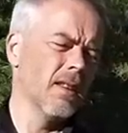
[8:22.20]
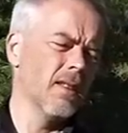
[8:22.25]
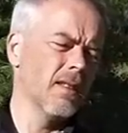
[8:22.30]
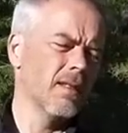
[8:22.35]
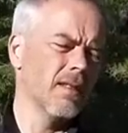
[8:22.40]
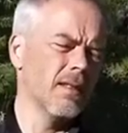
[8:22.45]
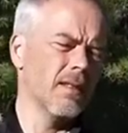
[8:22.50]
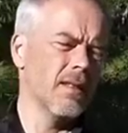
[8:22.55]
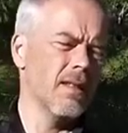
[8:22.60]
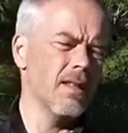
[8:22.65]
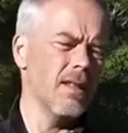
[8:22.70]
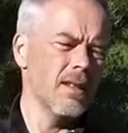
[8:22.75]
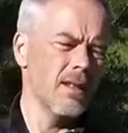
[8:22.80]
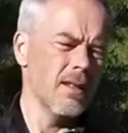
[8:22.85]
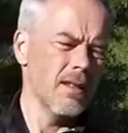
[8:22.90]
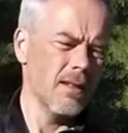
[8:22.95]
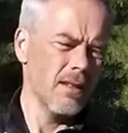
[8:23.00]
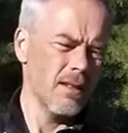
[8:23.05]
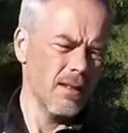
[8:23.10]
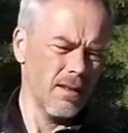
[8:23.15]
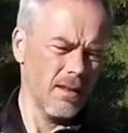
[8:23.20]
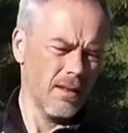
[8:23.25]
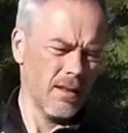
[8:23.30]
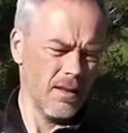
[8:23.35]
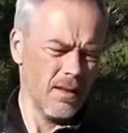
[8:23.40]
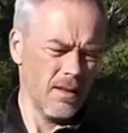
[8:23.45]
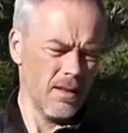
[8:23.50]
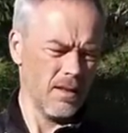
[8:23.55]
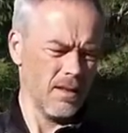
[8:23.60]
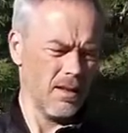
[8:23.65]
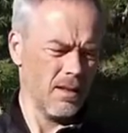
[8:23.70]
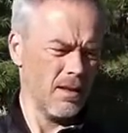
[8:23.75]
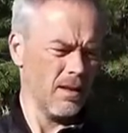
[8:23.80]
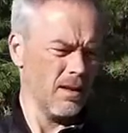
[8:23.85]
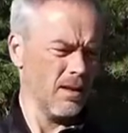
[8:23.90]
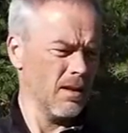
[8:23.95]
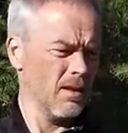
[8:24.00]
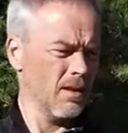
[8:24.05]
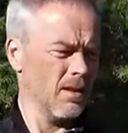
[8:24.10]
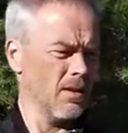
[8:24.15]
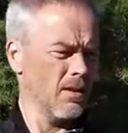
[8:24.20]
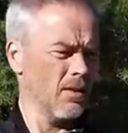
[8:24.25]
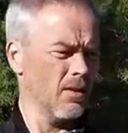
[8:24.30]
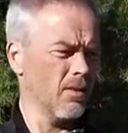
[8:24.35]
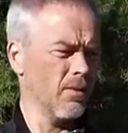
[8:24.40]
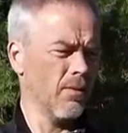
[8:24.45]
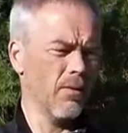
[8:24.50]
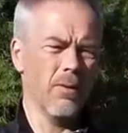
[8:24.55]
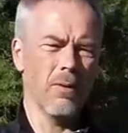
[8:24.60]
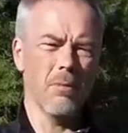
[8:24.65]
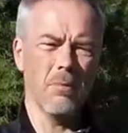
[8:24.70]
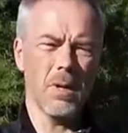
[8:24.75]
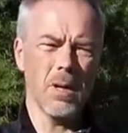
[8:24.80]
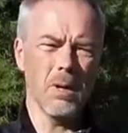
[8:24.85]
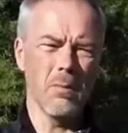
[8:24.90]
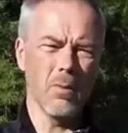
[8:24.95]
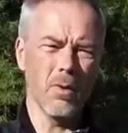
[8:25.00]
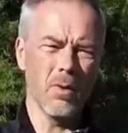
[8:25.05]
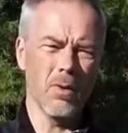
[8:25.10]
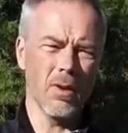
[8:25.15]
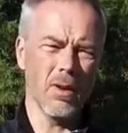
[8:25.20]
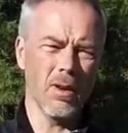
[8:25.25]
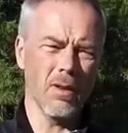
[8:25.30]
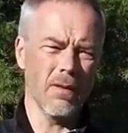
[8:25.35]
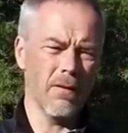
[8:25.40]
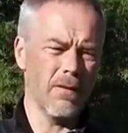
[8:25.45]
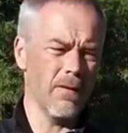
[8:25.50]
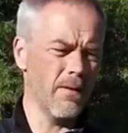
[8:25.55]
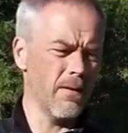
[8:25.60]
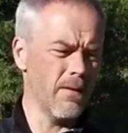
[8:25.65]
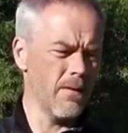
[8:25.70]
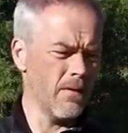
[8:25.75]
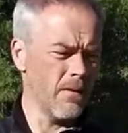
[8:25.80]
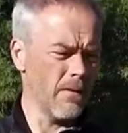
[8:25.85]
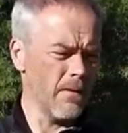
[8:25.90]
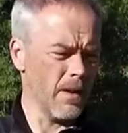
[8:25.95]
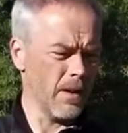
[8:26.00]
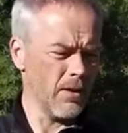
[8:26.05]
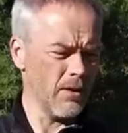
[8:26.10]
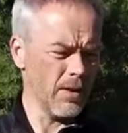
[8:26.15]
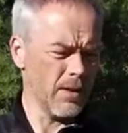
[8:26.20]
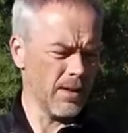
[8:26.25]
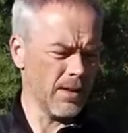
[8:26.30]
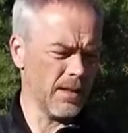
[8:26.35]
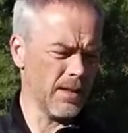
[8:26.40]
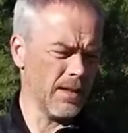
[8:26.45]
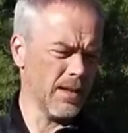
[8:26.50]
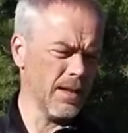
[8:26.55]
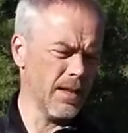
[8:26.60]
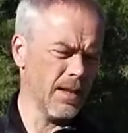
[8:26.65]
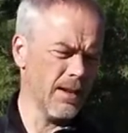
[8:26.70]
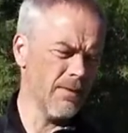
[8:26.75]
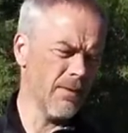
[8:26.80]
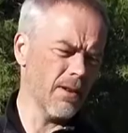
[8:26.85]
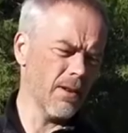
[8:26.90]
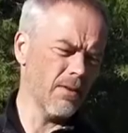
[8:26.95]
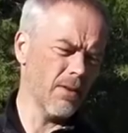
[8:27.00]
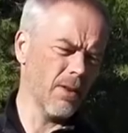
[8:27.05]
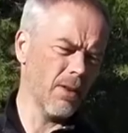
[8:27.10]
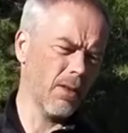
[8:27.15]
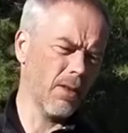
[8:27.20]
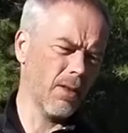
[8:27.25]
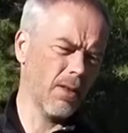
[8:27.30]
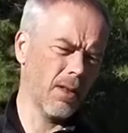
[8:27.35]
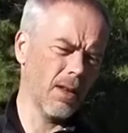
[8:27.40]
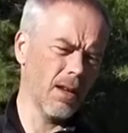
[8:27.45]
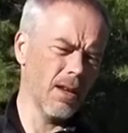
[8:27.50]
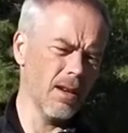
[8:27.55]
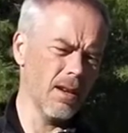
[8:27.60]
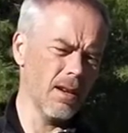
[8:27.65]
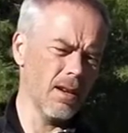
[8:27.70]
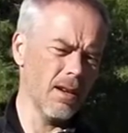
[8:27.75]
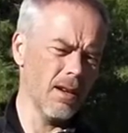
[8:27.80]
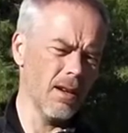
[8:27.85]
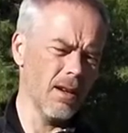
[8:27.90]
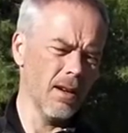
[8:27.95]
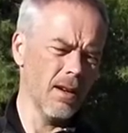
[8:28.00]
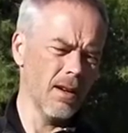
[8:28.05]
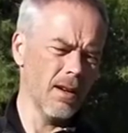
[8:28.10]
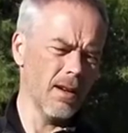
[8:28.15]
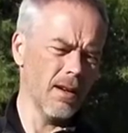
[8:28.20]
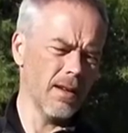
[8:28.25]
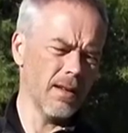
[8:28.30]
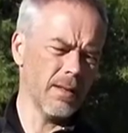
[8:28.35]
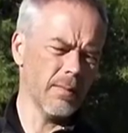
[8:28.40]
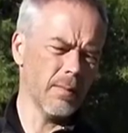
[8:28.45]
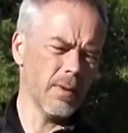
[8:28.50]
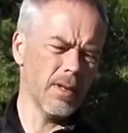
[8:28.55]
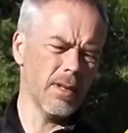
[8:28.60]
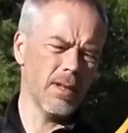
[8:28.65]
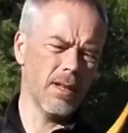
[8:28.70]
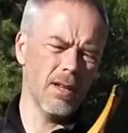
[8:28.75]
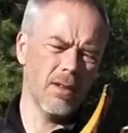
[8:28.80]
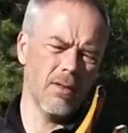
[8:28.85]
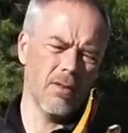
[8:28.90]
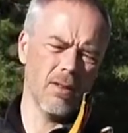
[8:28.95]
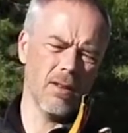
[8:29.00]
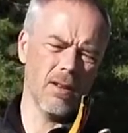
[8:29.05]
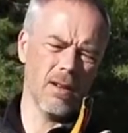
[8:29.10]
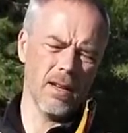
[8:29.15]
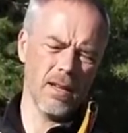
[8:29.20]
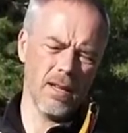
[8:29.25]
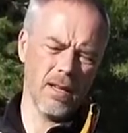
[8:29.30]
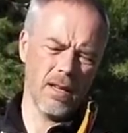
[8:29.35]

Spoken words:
the sears of the Ming Moon are very sleek, very thin, less material.